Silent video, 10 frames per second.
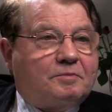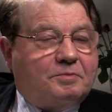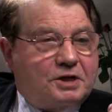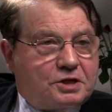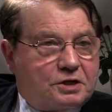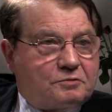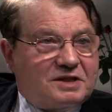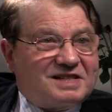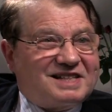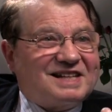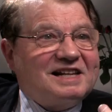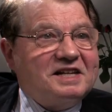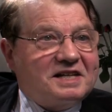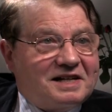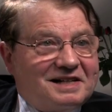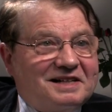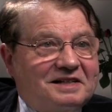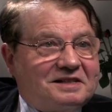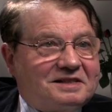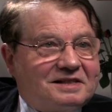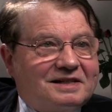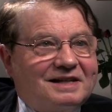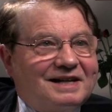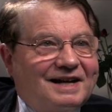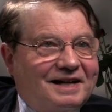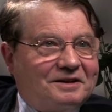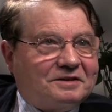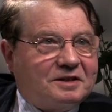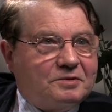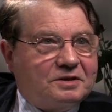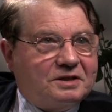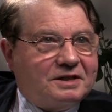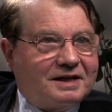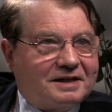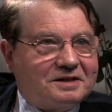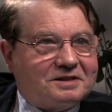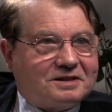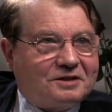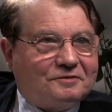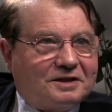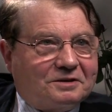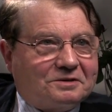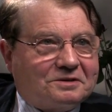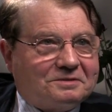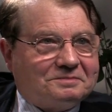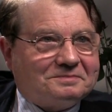patients with clinical AIDS had antibody against our virus.